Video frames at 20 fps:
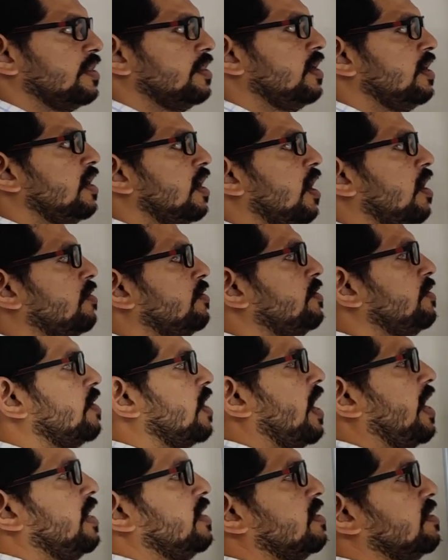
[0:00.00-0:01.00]
Then how to
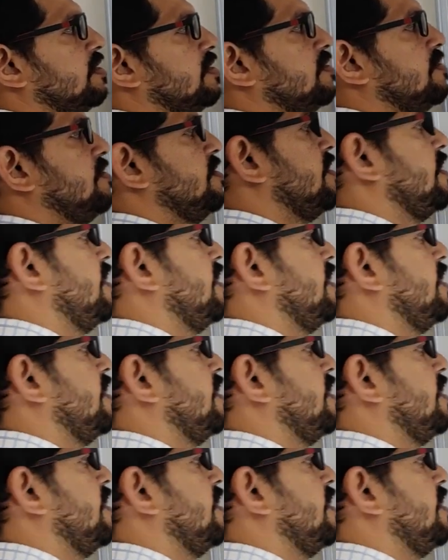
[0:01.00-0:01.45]
write this